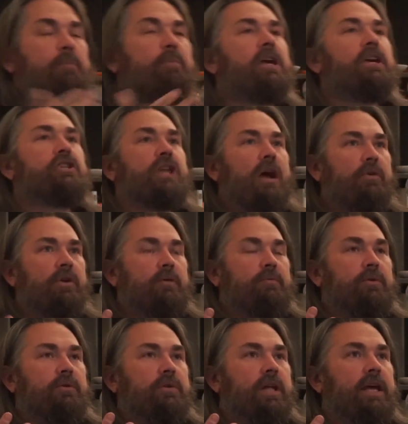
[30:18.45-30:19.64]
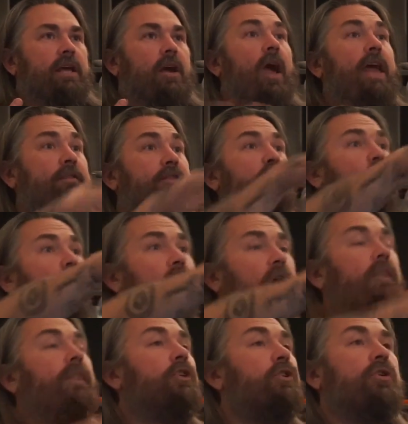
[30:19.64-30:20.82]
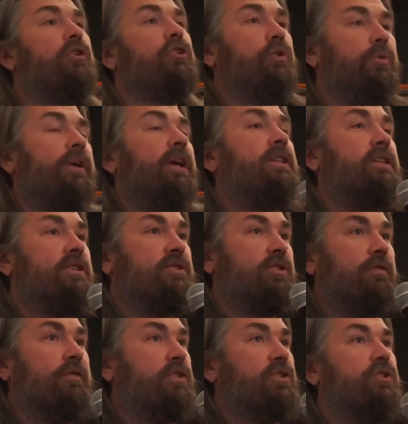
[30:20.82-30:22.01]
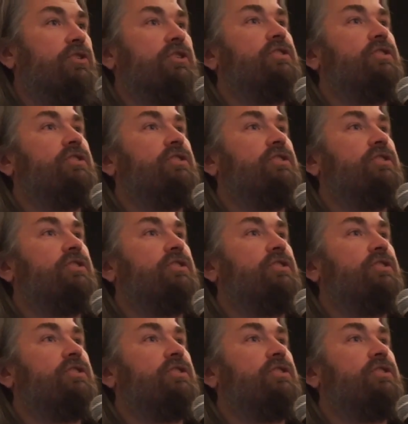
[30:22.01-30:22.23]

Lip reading: You're not being charitable. Like, and if you are, then you're doing a disservice.